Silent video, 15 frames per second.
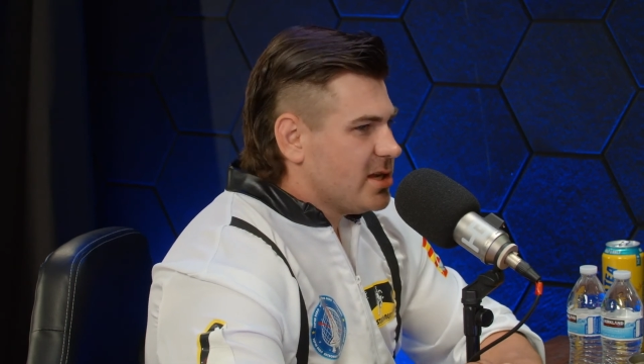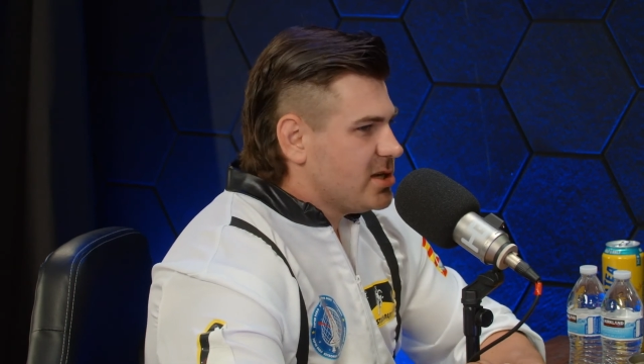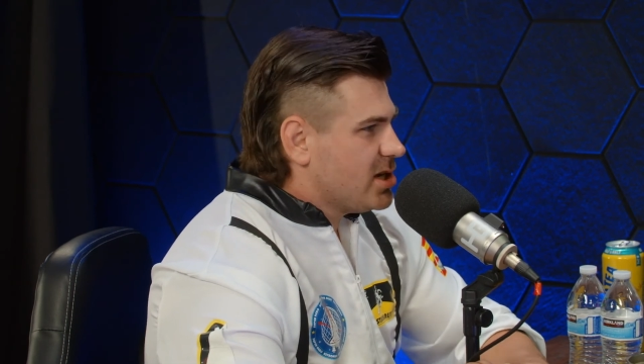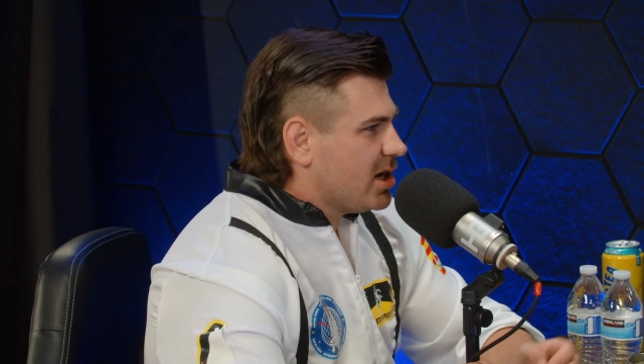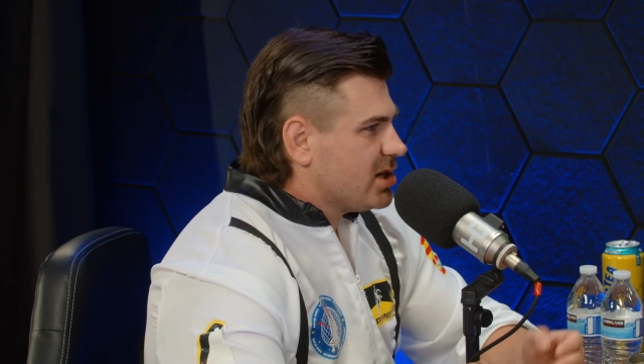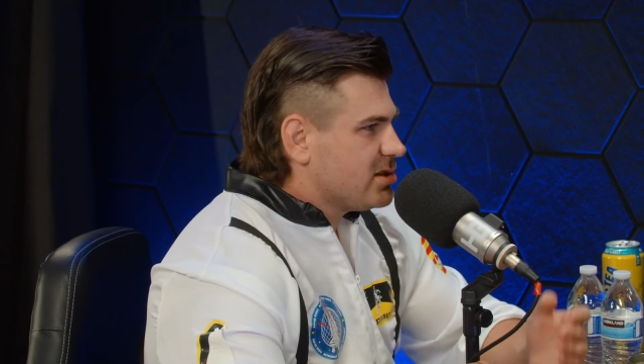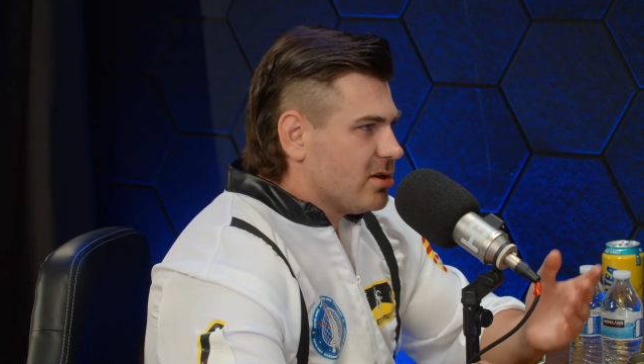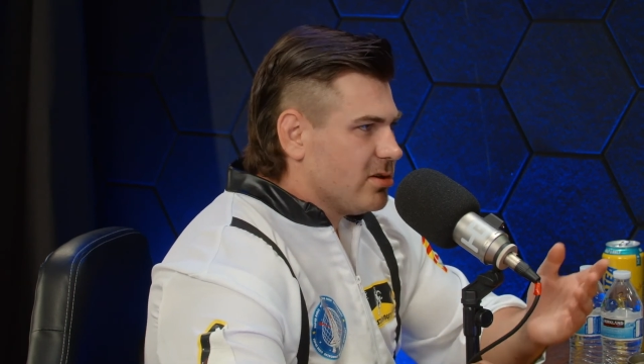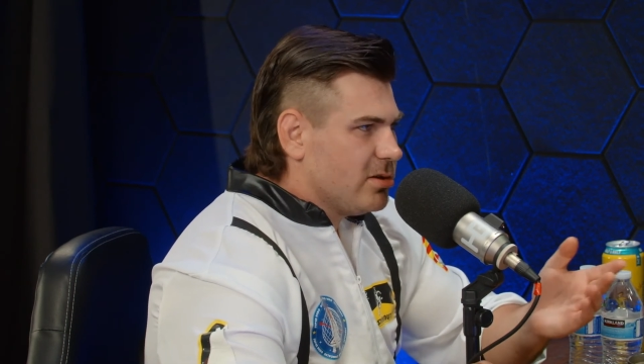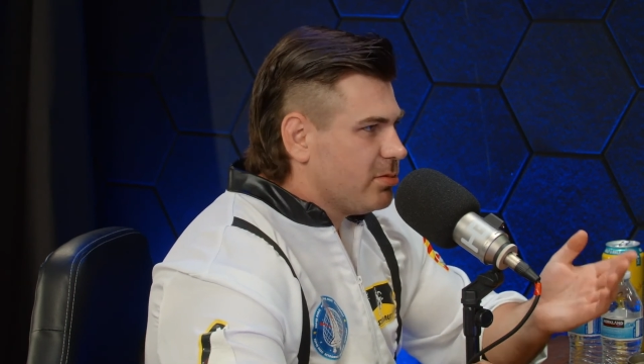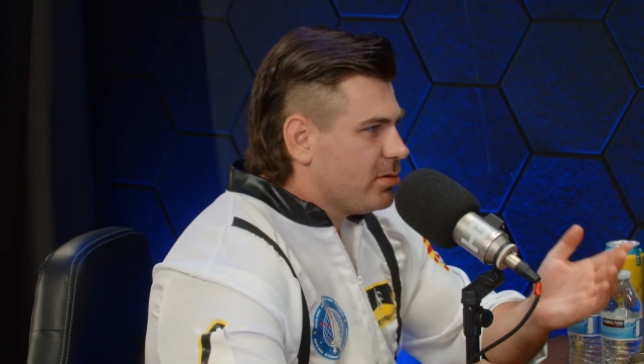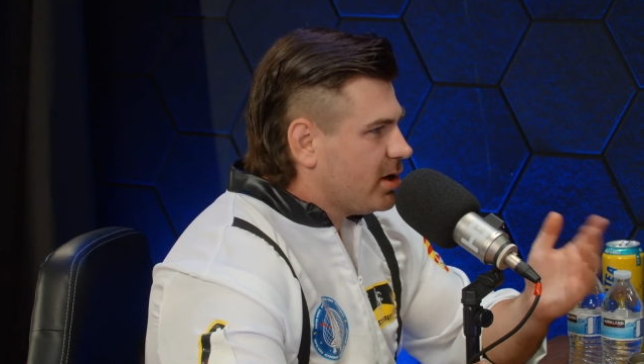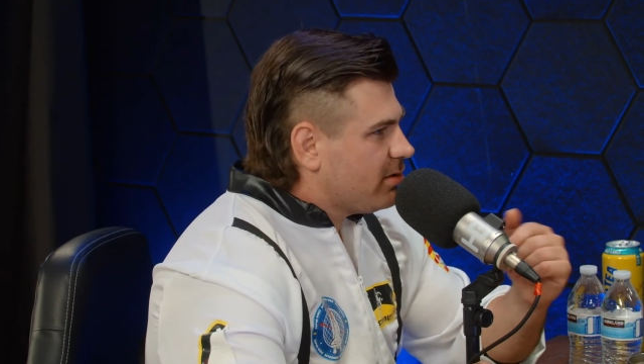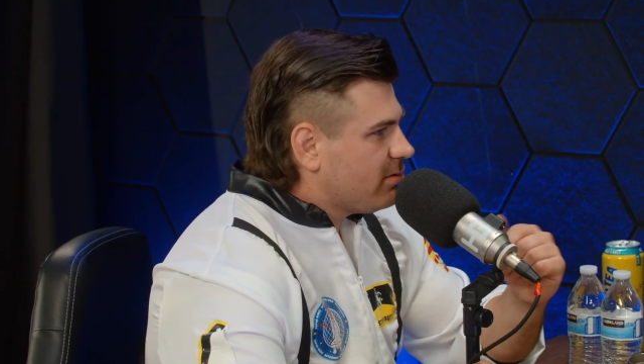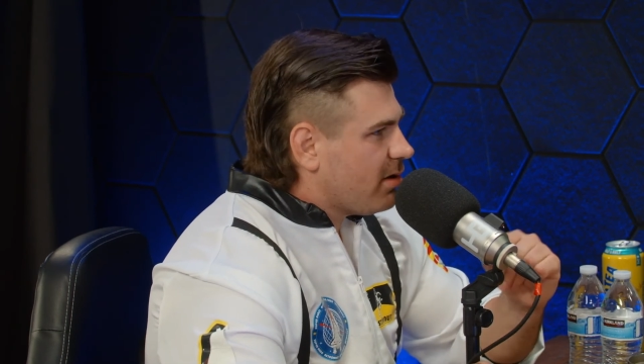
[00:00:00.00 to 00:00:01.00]
Jess, saw you
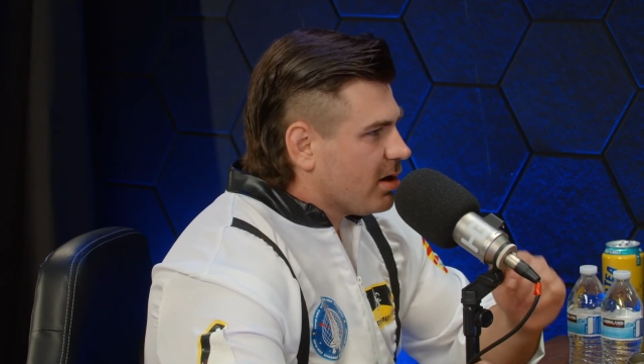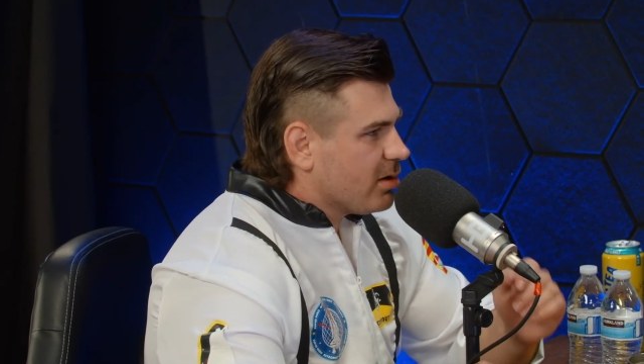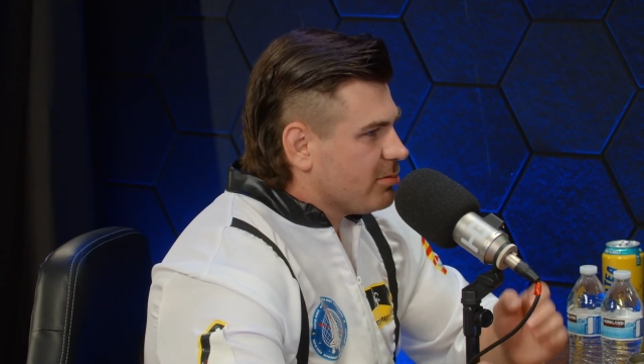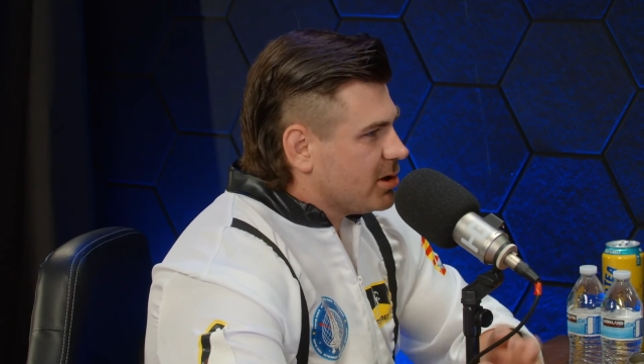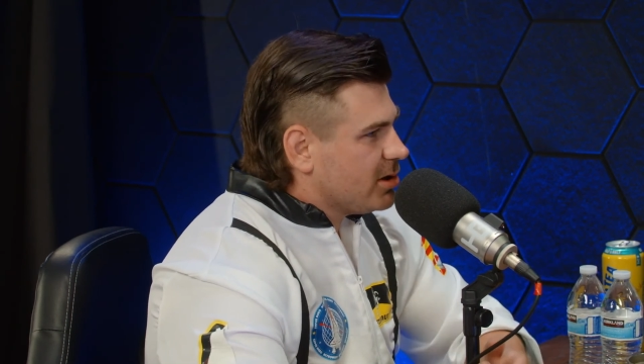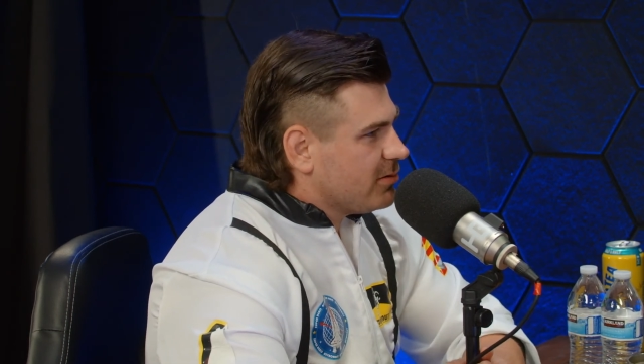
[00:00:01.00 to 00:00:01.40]
played rugby,